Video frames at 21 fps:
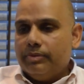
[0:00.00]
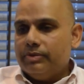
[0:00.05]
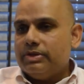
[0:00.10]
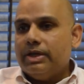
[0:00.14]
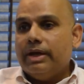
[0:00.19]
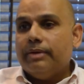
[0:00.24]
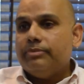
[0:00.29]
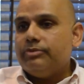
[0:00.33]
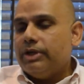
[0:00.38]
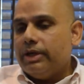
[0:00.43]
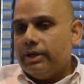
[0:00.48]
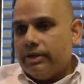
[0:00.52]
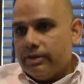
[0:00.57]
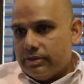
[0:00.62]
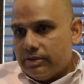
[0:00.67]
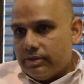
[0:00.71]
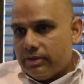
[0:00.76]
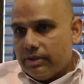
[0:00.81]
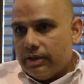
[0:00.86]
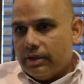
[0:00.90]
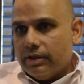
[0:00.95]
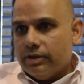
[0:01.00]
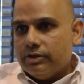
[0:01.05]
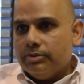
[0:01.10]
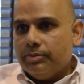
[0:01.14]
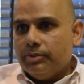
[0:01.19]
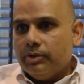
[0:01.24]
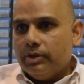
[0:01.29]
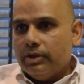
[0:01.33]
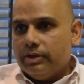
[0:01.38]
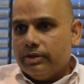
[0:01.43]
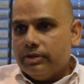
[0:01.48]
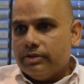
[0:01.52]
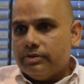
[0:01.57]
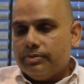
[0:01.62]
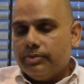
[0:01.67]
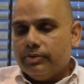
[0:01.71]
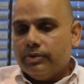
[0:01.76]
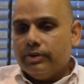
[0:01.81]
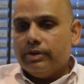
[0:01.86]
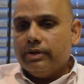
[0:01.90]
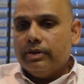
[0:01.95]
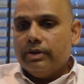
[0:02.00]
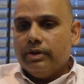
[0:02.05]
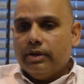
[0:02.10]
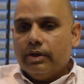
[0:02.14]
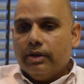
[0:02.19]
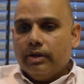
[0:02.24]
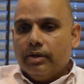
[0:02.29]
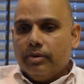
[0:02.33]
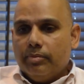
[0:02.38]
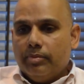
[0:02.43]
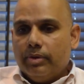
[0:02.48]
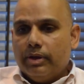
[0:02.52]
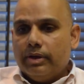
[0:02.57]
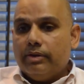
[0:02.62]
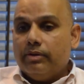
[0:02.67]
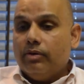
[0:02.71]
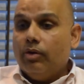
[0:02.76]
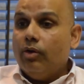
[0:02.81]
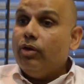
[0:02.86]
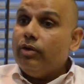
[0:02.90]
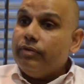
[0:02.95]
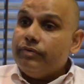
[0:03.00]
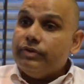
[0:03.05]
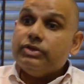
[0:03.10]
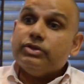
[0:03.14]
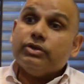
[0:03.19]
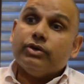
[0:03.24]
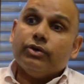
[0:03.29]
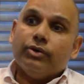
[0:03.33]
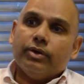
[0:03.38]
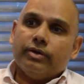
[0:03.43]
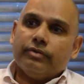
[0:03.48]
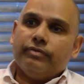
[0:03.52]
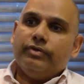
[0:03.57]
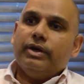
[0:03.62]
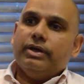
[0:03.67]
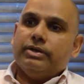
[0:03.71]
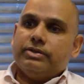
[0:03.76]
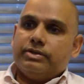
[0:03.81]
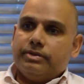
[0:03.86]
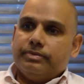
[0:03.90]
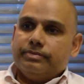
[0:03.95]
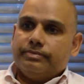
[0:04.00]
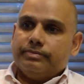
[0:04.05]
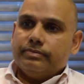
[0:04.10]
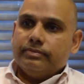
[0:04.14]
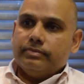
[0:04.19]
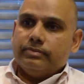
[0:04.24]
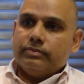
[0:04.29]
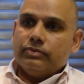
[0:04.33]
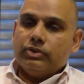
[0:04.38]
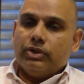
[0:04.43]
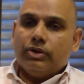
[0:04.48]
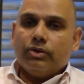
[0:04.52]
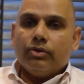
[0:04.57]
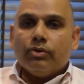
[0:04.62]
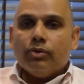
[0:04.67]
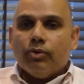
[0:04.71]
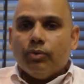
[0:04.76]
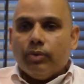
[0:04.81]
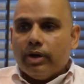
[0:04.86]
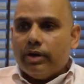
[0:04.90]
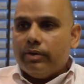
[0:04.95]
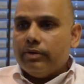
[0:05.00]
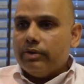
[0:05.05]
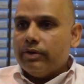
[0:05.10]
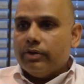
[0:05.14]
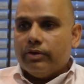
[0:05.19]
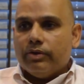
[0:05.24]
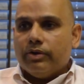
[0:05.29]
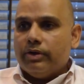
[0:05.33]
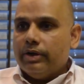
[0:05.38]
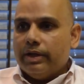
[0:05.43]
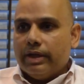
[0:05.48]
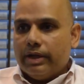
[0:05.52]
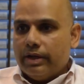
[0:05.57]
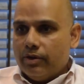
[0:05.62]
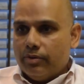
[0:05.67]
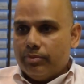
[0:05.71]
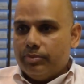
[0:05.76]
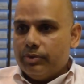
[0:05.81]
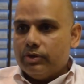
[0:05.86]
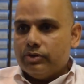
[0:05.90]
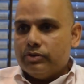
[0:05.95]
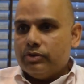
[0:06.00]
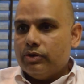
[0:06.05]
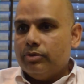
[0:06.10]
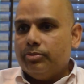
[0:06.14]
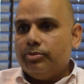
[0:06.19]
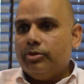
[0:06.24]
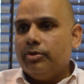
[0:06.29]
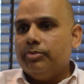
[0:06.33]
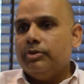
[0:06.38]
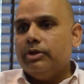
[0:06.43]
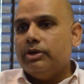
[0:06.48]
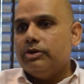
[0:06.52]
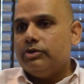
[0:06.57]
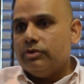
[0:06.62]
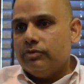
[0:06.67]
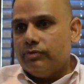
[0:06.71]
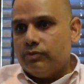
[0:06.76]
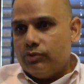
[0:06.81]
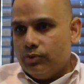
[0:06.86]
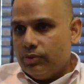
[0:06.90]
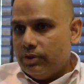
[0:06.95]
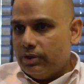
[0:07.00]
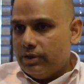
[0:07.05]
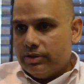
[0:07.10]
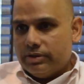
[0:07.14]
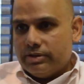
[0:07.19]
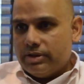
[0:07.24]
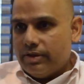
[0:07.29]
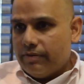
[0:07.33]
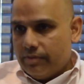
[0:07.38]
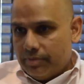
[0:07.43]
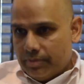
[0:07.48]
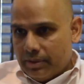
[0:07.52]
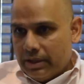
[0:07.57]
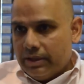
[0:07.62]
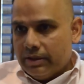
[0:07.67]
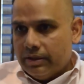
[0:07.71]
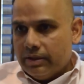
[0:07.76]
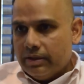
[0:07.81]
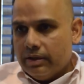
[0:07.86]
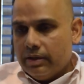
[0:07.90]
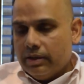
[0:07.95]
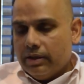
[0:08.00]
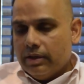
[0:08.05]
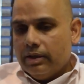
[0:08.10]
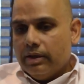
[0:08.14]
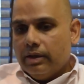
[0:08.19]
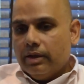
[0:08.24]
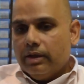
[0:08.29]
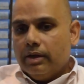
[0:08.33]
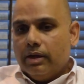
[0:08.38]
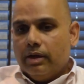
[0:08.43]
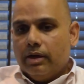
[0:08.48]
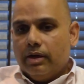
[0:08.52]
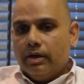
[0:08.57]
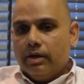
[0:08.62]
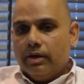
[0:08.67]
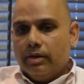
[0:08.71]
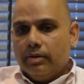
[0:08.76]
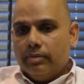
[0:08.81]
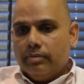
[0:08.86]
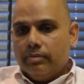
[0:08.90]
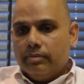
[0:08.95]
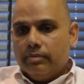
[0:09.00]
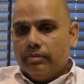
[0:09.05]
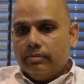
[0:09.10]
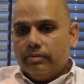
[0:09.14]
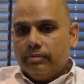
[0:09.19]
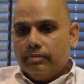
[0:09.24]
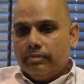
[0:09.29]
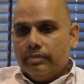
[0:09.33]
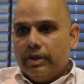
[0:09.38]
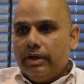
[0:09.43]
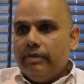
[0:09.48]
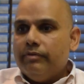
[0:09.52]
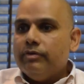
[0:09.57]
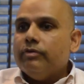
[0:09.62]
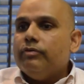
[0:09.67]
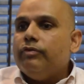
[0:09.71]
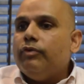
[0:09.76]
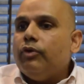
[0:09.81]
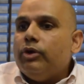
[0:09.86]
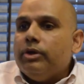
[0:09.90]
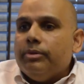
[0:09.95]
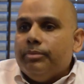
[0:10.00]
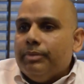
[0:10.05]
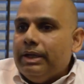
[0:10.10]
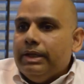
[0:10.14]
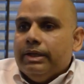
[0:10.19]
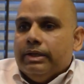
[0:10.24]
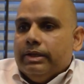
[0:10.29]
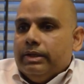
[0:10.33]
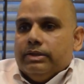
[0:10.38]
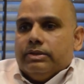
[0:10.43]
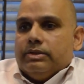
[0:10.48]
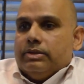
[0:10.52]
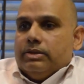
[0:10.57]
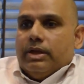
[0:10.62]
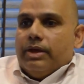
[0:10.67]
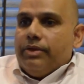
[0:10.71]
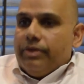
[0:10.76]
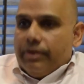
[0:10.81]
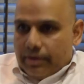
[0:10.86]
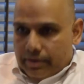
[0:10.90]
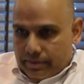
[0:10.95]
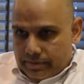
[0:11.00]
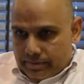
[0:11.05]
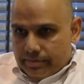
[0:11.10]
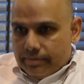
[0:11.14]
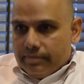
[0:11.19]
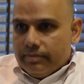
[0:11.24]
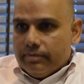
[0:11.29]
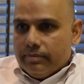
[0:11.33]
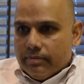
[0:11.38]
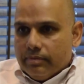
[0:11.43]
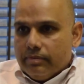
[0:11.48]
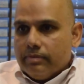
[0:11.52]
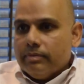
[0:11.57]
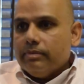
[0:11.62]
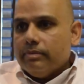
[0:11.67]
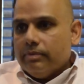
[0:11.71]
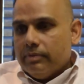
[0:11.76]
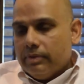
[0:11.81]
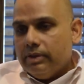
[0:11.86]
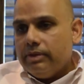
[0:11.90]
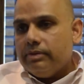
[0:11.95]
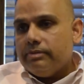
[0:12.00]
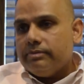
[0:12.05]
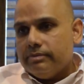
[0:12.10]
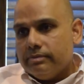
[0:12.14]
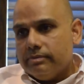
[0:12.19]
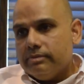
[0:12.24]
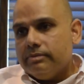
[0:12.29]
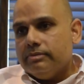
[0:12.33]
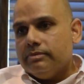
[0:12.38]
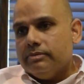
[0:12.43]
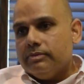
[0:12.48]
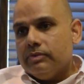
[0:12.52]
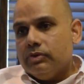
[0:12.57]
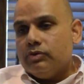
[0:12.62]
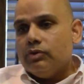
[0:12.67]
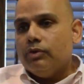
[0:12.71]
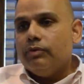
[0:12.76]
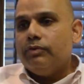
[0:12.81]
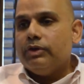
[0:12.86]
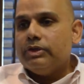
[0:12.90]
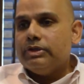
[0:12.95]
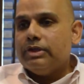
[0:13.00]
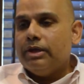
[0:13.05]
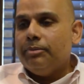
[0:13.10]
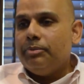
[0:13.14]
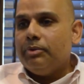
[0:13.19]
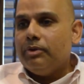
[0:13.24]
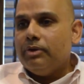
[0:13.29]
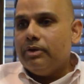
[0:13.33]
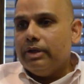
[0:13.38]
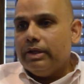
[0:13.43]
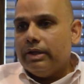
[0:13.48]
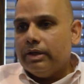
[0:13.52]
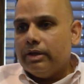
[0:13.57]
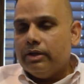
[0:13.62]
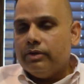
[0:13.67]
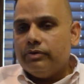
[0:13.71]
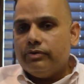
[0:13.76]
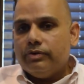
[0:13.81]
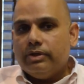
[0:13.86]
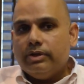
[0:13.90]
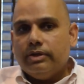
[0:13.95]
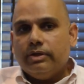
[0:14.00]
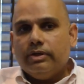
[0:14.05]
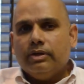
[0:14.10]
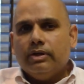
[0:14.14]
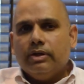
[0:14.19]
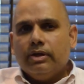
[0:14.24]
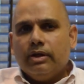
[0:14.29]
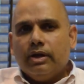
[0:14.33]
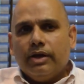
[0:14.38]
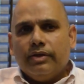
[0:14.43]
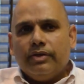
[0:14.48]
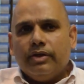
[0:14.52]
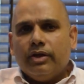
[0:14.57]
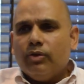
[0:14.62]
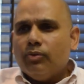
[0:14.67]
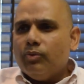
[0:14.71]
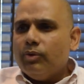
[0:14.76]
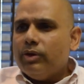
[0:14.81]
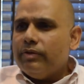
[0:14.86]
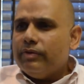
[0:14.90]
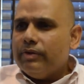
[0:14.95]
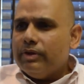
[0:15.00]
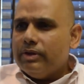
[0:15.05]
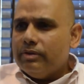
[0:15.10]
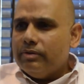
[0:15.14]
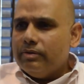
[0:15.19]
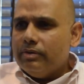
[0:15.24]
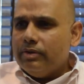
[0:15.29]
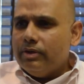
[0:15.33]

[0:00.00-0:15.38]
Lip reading: Snapchat is negligible at this point. But all of these are growing fast. So I don't know where they're going to net out, because on a population of 207 million, even 40 million is nothing. Right? So, for example, in a country, I think in one of the